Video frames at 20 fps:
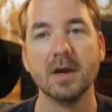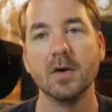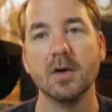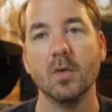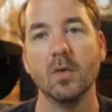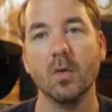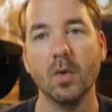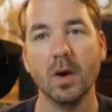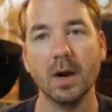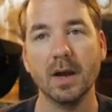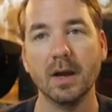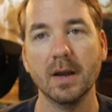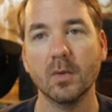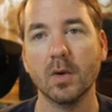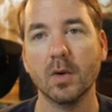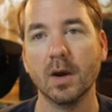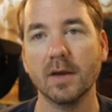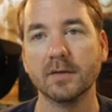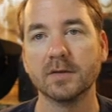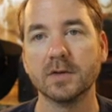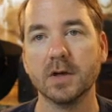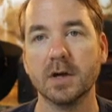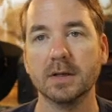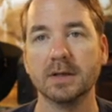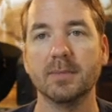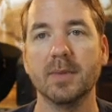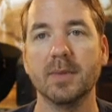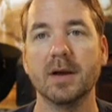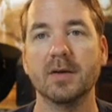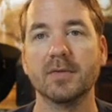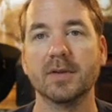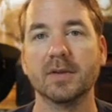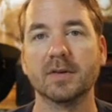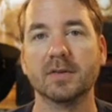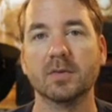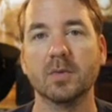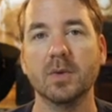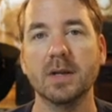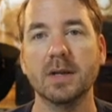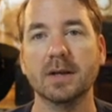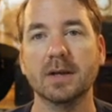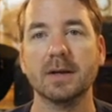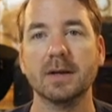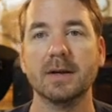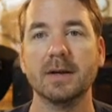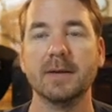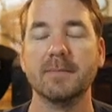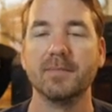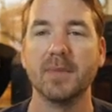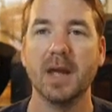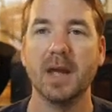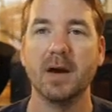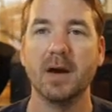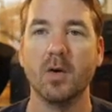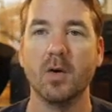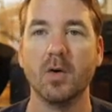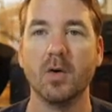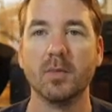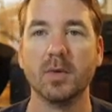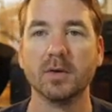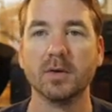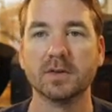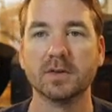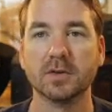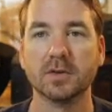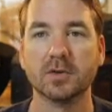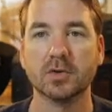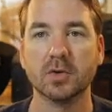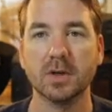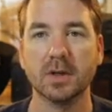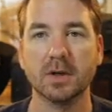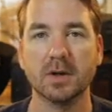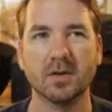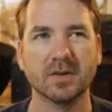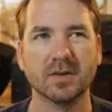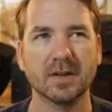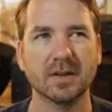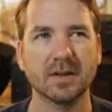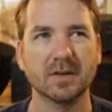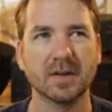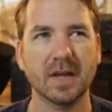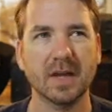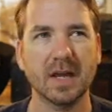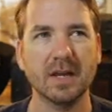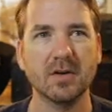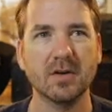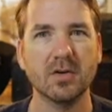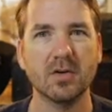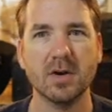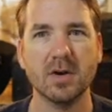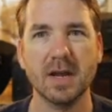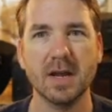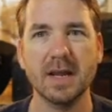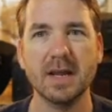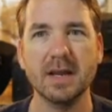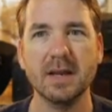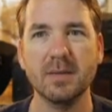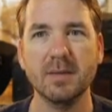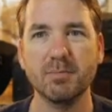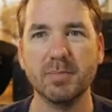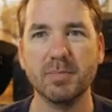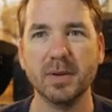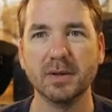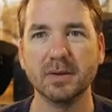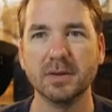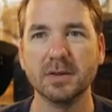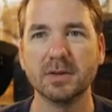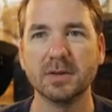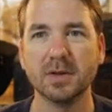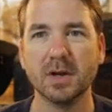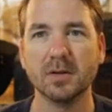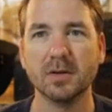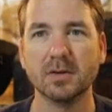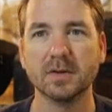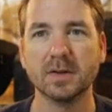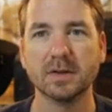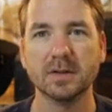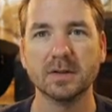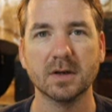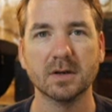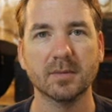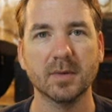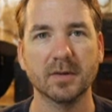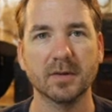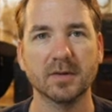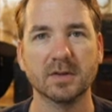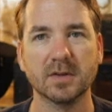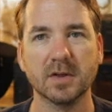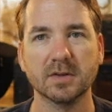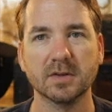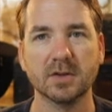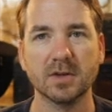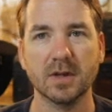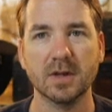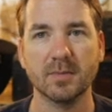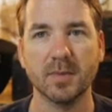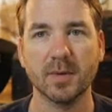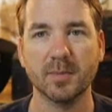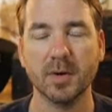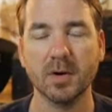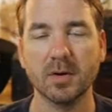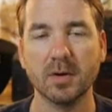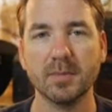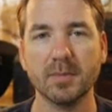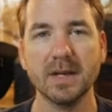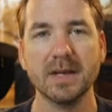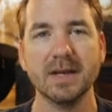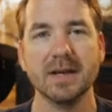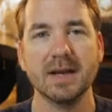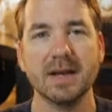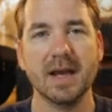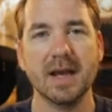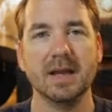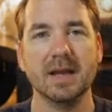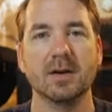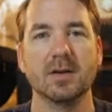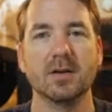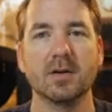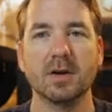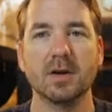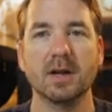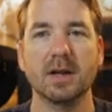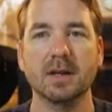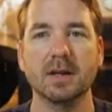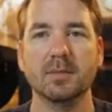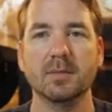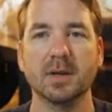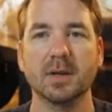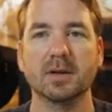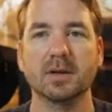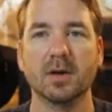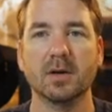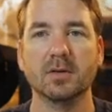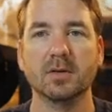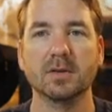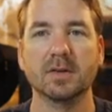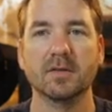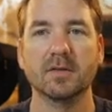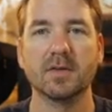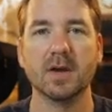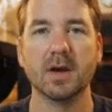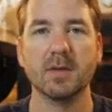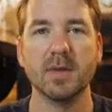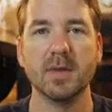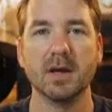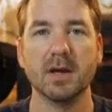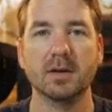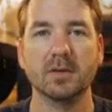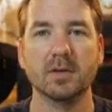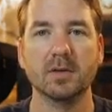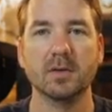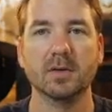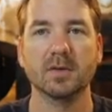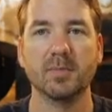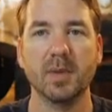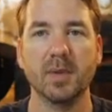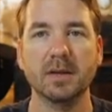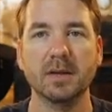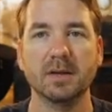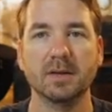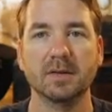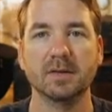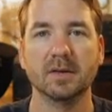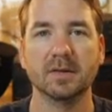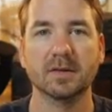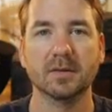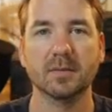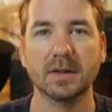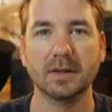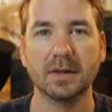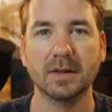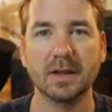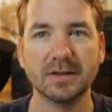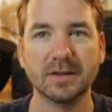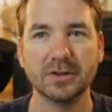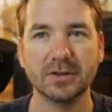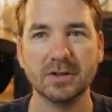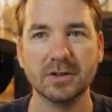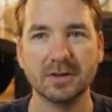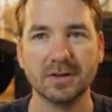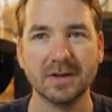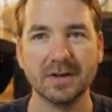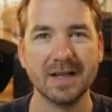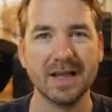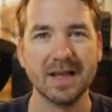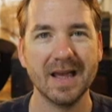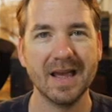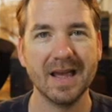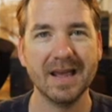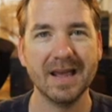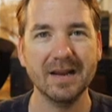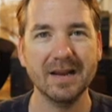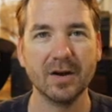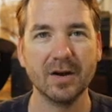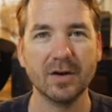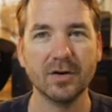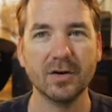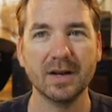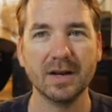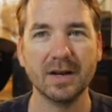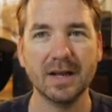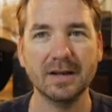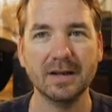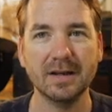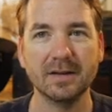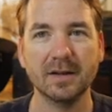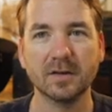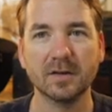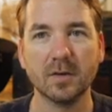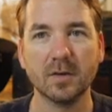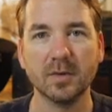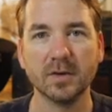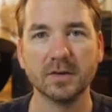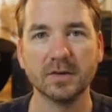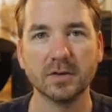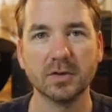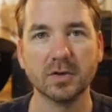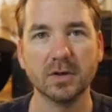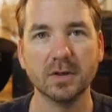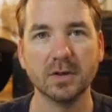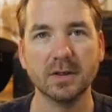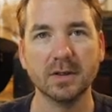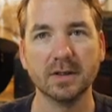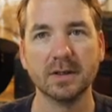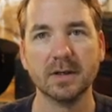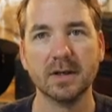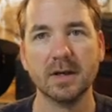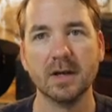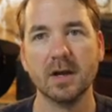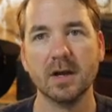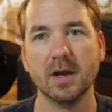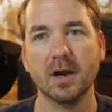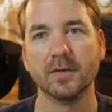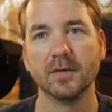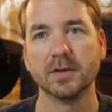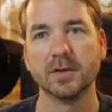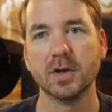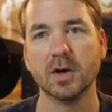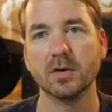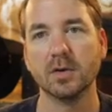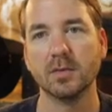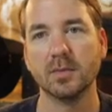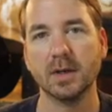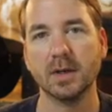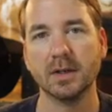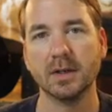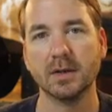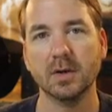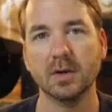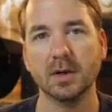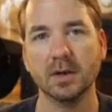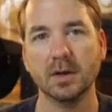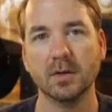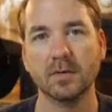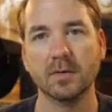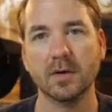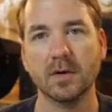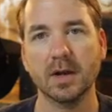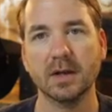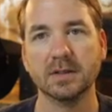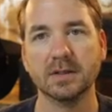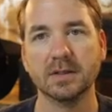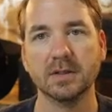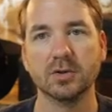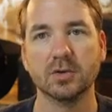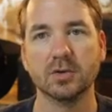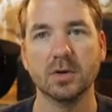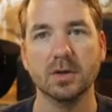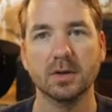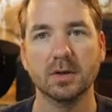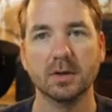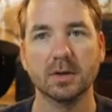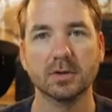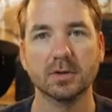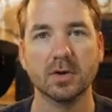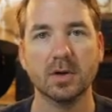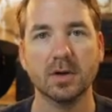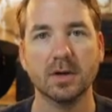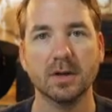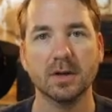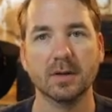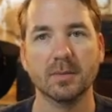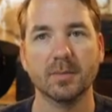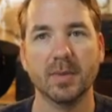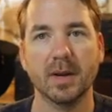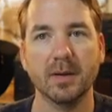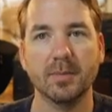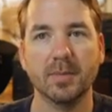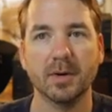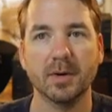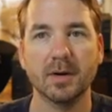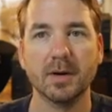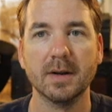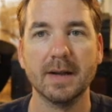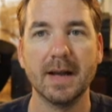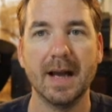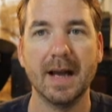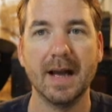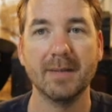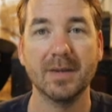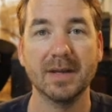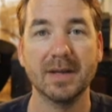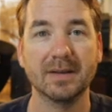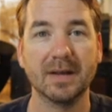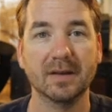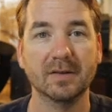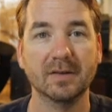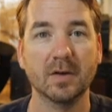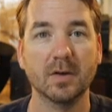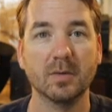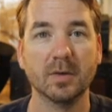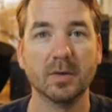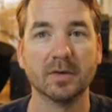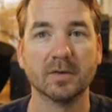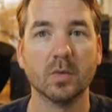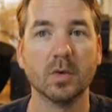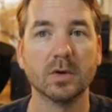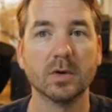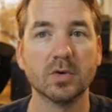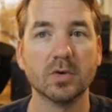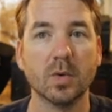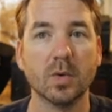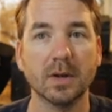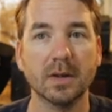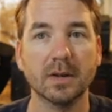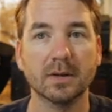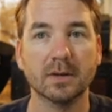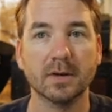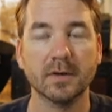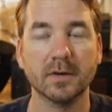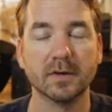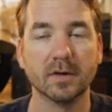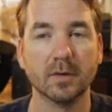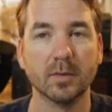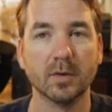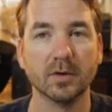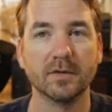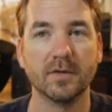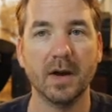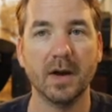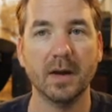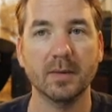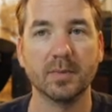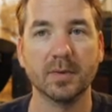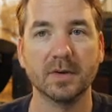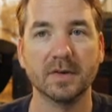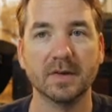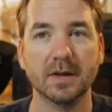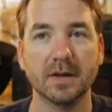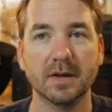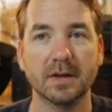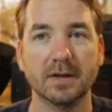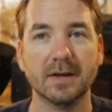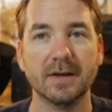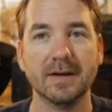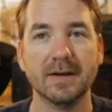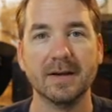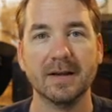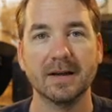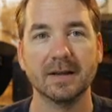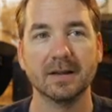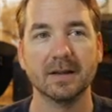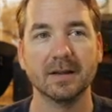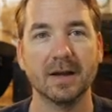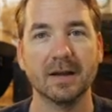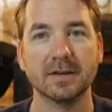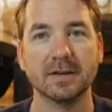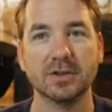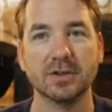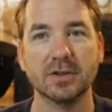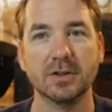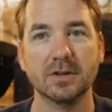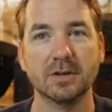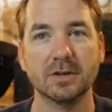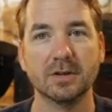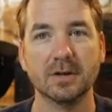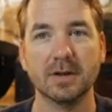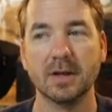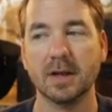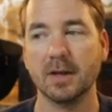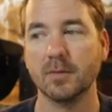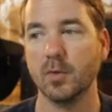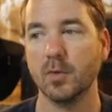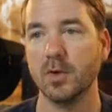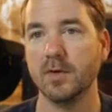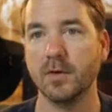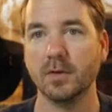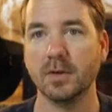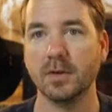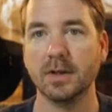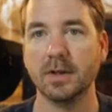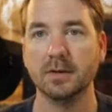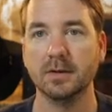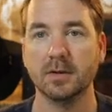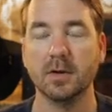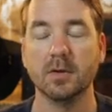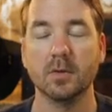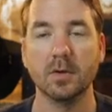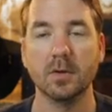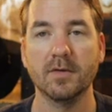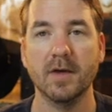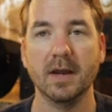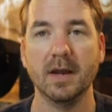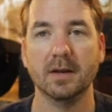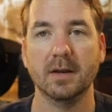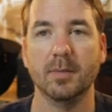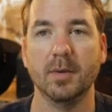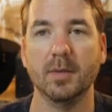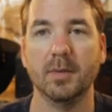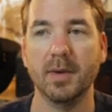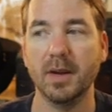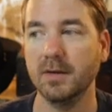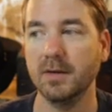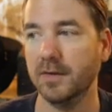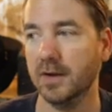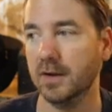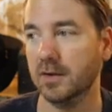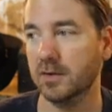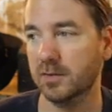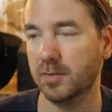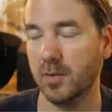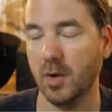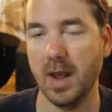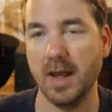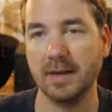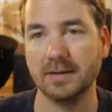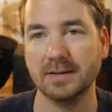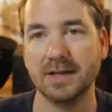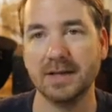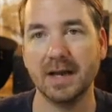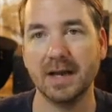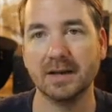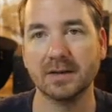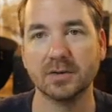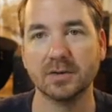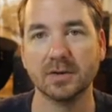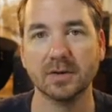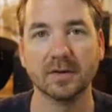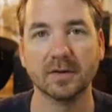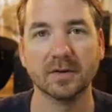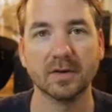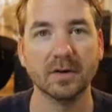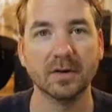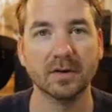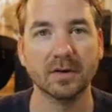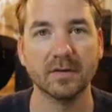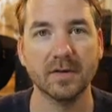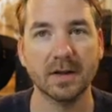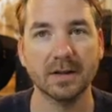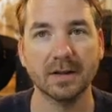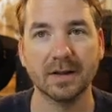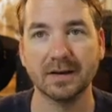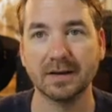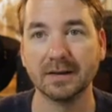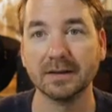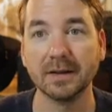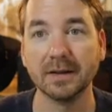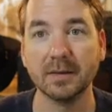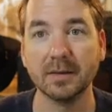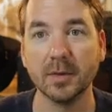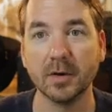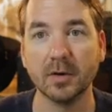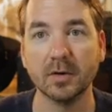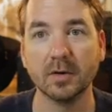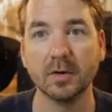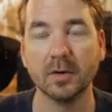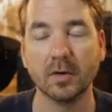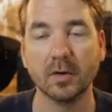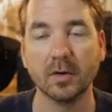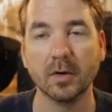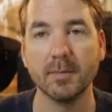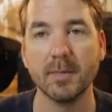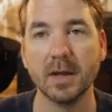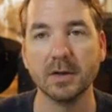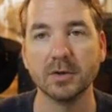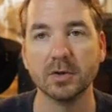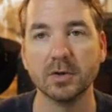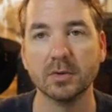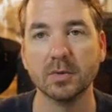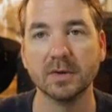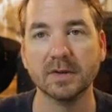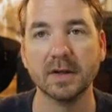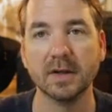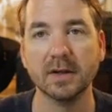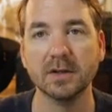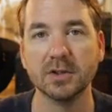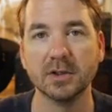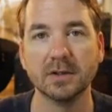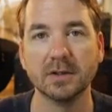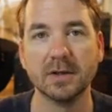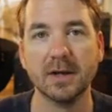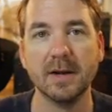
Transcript: Why? Well, I've talked about this week how almost $1 trillion, I think it's $880 billion. I talked about this yesterday on my program. $880 billion have come out of the US banking system in the last year. 880, that's almost $1 trillion. Of the total money created, over 18 trillion electronic and paper. I mean, that's almost 1/20th of it. It's almost 5% in the last year. And we've only, we've had a couple of bank failures, but we hadn't got into a serious event like a Lehman or a major recession.